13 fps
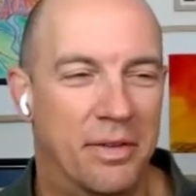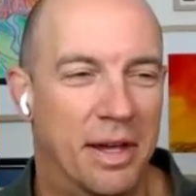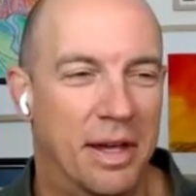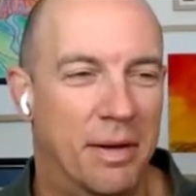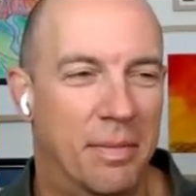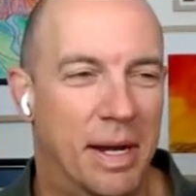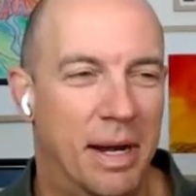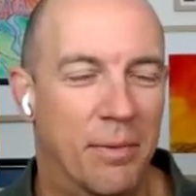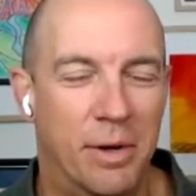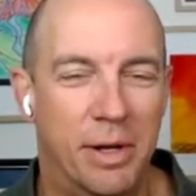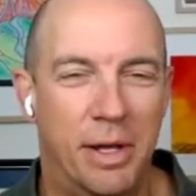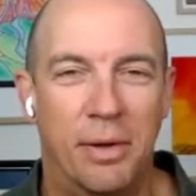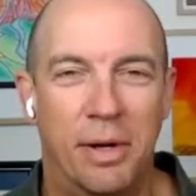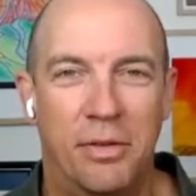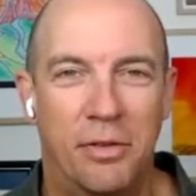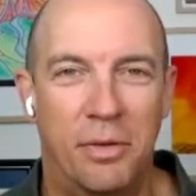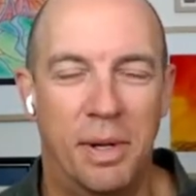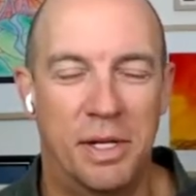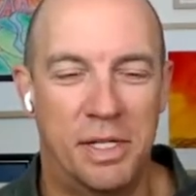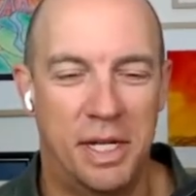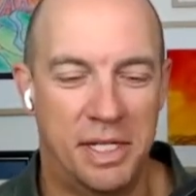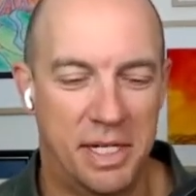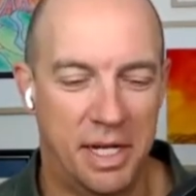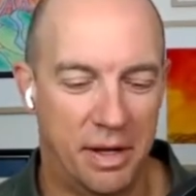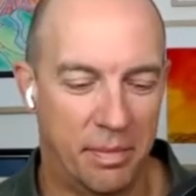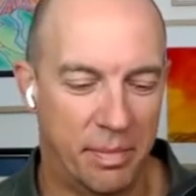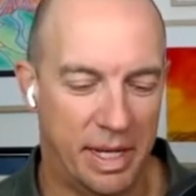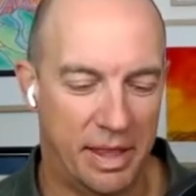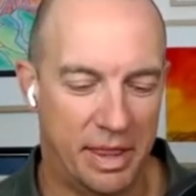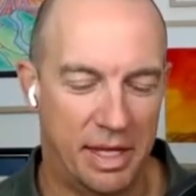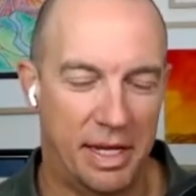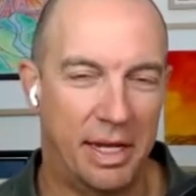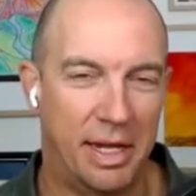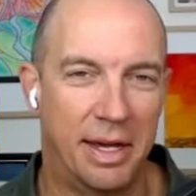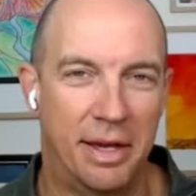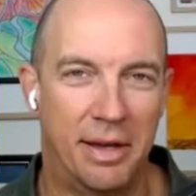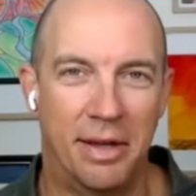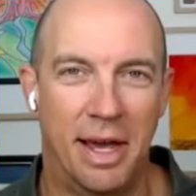Um, and I won't go into too much detail, but the, uh,